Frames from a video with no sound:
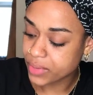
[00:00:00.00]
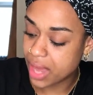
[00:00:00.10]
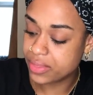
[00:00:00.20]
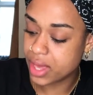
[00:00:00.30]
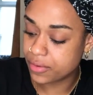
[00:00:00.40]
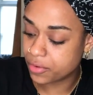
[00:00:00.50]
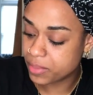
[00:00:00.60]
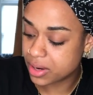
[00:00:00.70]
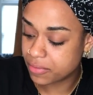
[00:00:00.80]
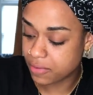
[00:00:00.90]
and then for
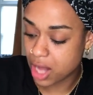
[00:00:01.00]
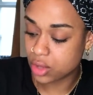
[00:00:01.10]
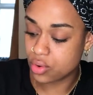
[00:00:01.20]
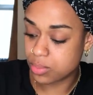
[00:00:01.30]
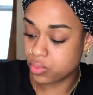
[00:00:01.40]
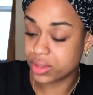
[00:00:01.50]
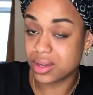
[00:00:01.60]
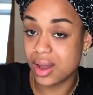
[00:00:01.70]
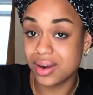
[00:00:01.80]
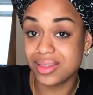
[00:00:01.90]
me to follow up with
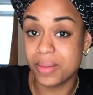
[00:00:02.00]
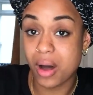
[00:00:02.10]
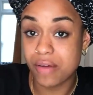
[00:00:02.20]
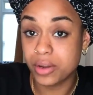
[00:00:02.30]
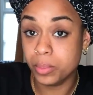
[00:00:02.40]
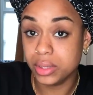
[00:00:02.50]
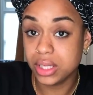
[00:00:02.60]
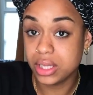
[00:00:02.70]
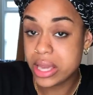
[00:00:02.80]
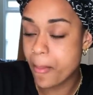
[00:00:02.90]
cutting them off
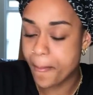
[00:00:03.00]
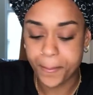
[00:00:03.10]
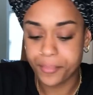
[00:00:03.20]
completely.